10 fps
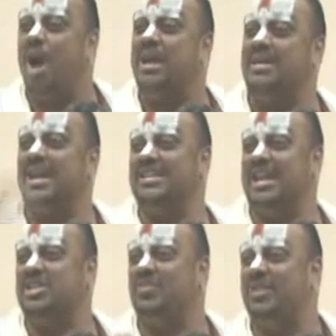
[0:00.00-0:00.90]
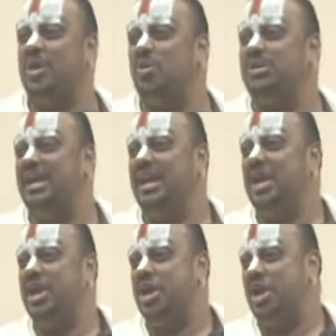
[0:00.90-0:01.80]
More intelligence without
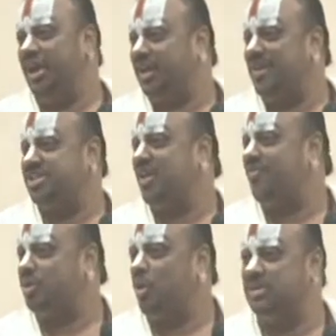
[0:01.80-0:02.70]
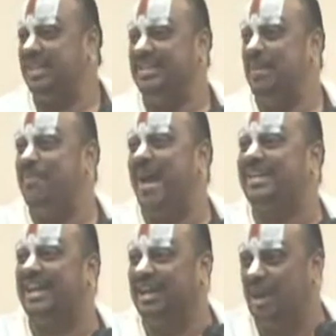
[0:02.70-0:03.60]
the intervention of tools is
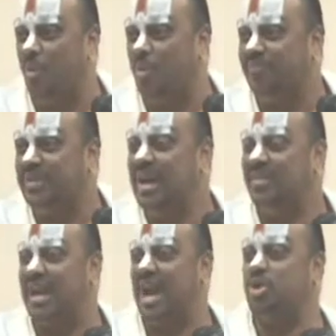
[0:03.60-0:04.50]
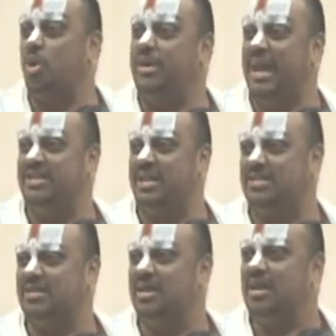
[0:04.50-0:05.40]
impractical now. There are 2
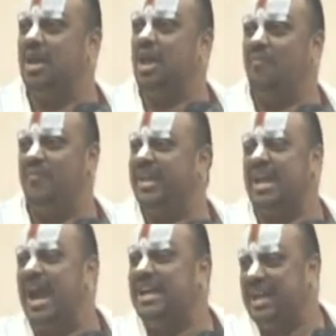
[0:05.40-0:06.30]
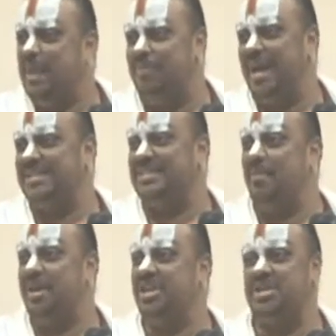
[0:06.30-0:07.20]
dangers. We cannot
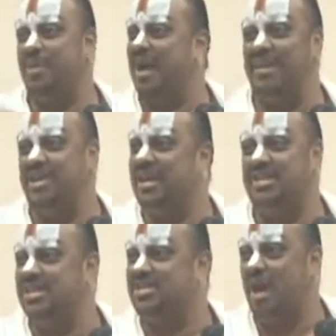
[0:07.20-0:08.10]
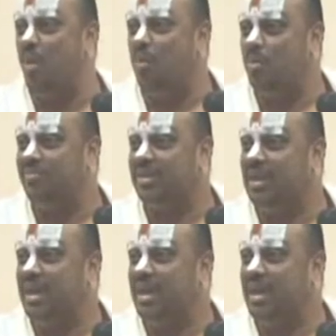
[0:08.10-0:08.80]
replace the machines by our intelligence now.